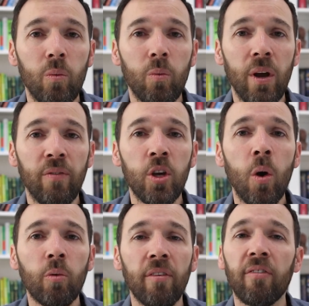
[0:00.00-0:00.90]
If you
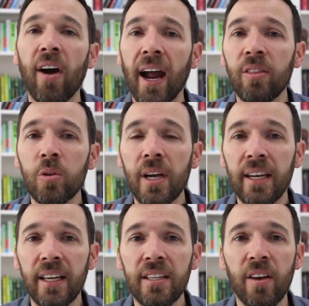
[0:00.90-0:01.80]
don't refine those
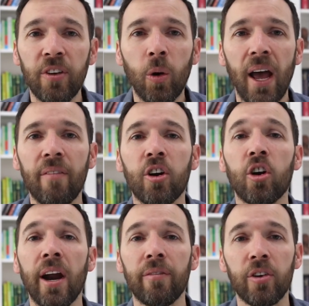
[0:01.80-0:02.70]
ideas, if you don't have
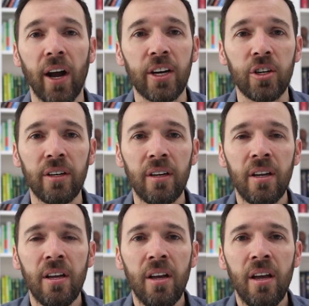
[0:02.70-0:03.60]
creative direction,
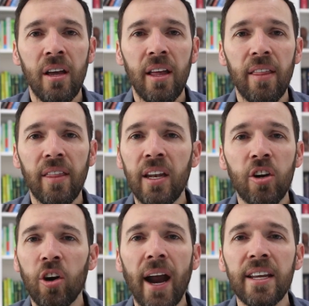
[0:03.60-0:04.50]
then
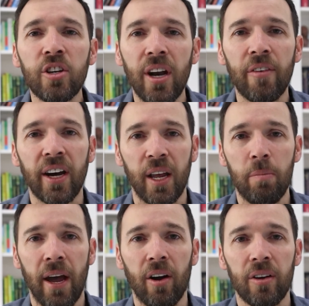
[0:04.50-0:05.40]
your ideas are never going to get
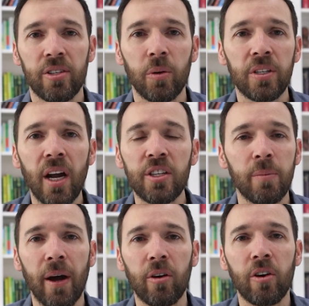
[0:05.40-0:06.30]
better. So it's not just
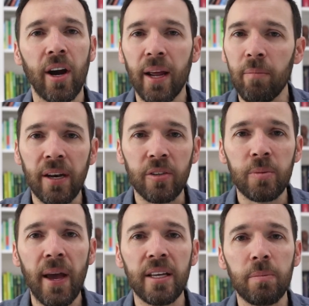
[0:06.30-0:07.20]
about creating mental
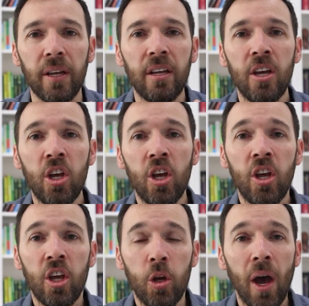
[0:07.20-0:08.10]
space, but
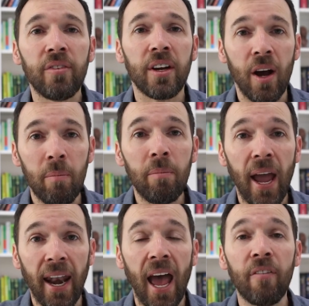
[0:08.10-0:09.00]
you have to come
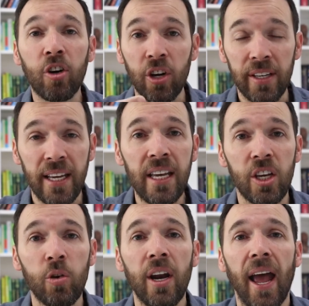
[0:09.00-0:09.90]
and have critique.
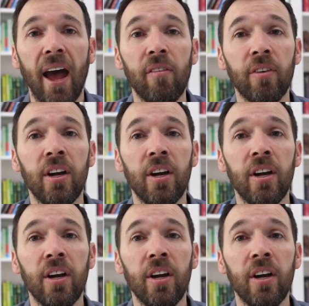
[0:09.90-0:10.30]
You need to have